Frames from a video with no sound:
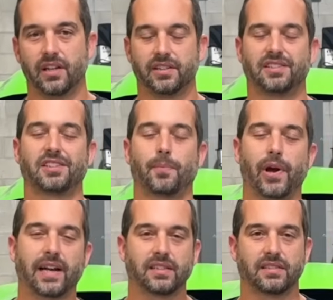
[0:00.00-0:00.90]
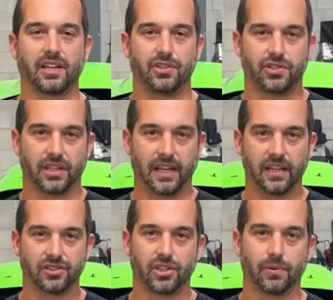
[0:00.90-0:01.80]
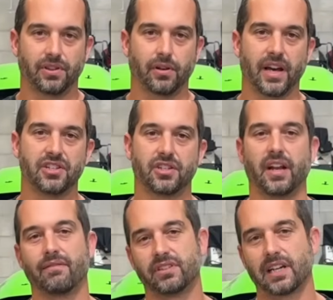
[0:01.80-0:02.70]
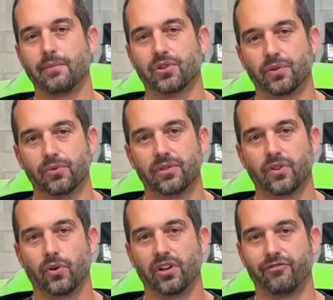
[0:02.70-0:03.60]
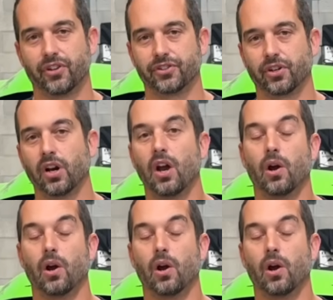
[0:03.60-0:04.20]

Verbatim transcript: This is a practice that you should get into with your engine every time you remove the oil filter